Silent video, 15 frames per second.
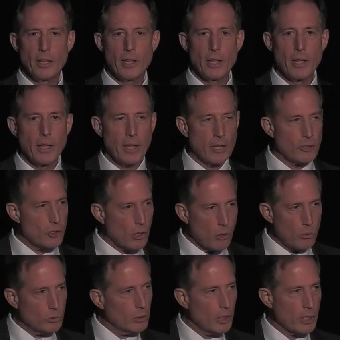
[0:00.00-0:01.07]
It's
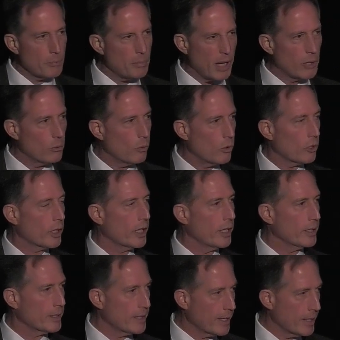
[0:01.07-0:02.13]
only by working
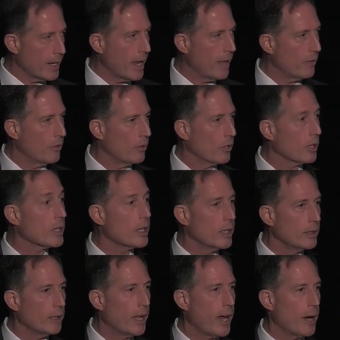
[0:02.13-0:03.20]
together,
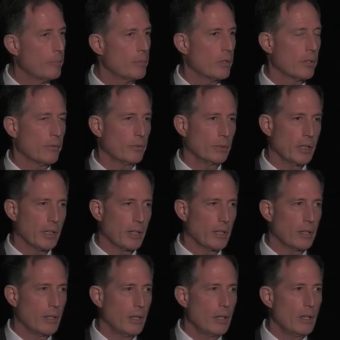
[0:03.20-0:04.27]
collaboratively,
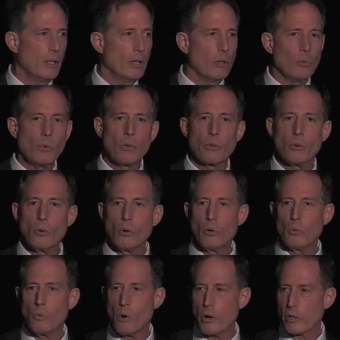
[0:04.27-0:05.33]
with all
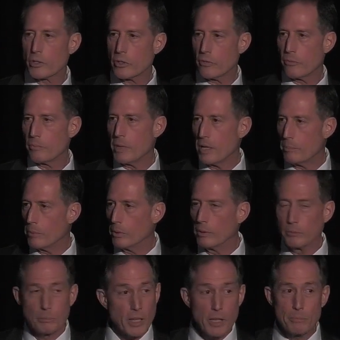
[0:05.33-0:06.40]
walks of people,
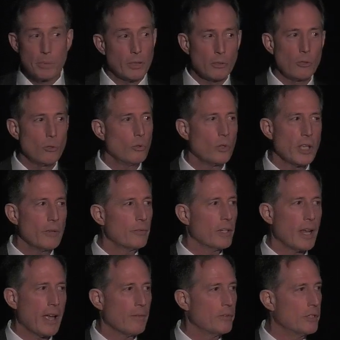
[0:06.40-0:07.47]
people who even
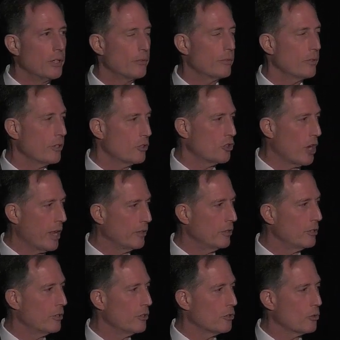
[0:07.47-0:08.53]
have different
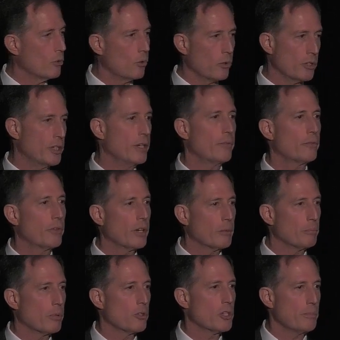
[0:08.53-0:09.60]
agendas or differing
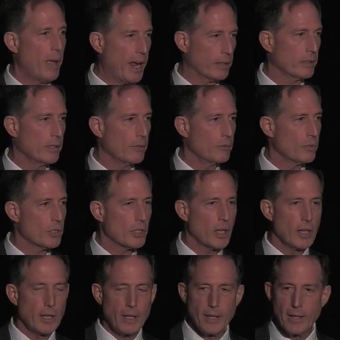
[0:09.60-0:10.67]
perspectives,
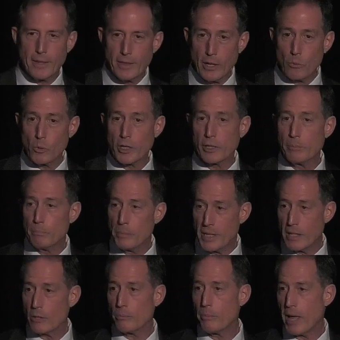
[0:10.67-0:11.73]
that we can be
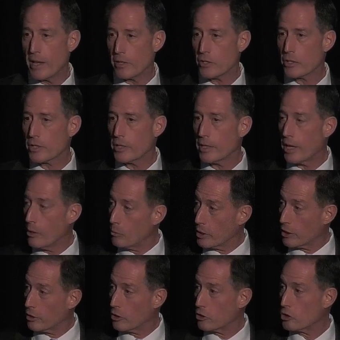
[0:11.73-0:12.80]
our best and we
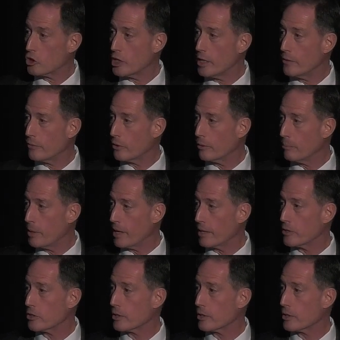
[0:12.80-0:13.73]
can achieve our best